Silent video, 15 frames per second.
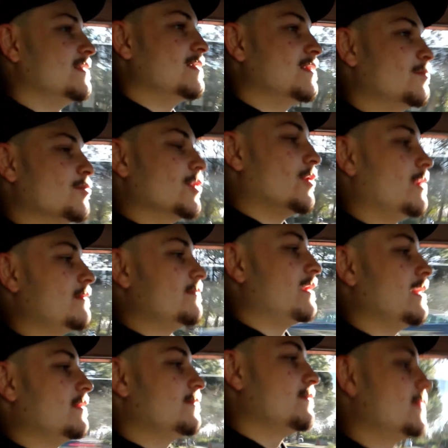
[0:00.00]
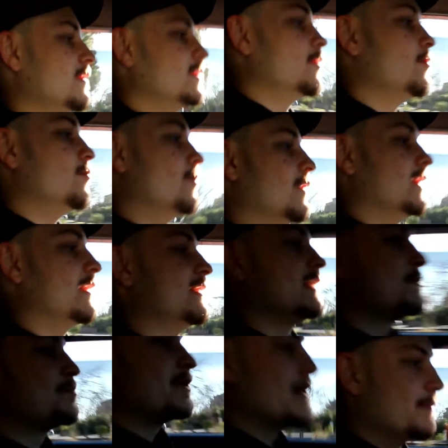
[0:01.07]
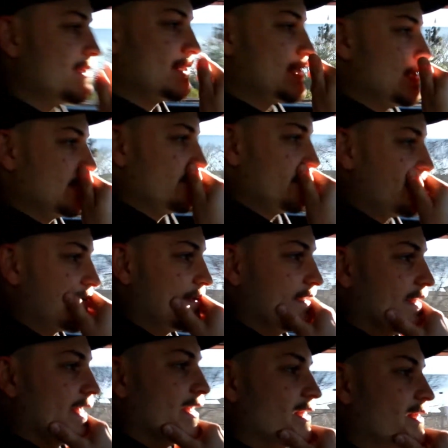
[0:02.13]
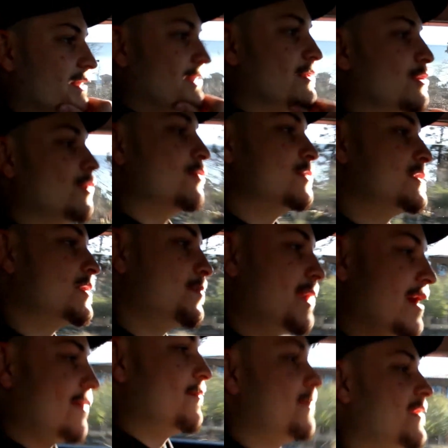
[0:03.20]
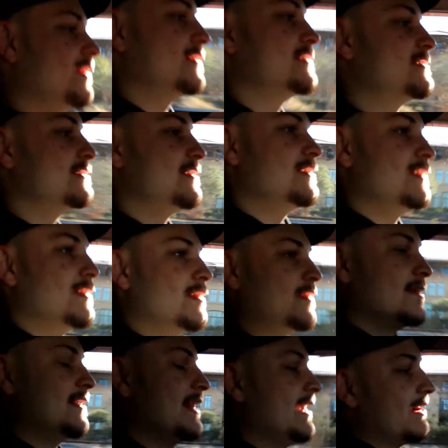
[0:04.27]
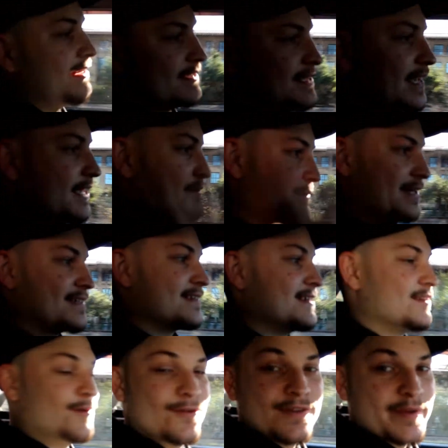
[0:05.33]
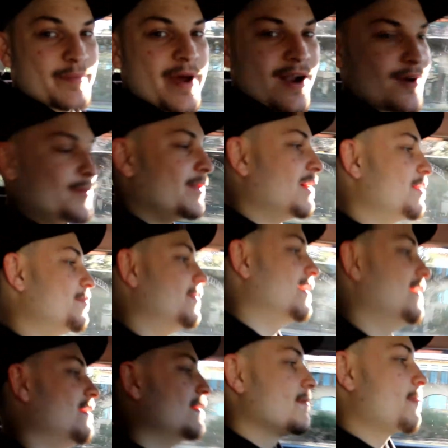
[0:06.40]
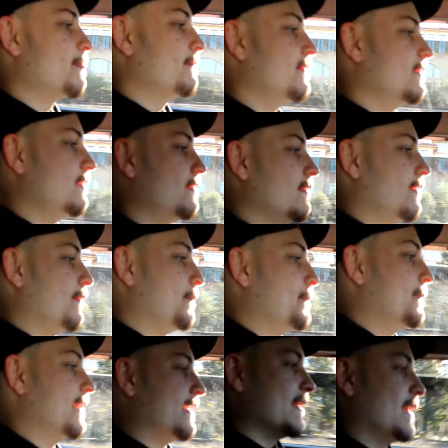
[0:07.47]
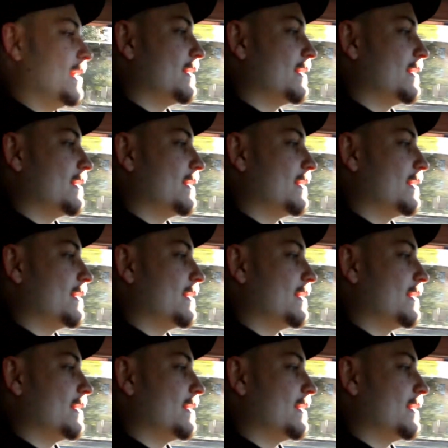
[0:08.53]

the blow off valve. But that's pretty much it for like close to power mods. The air intake is basically the only power mod, but yeah,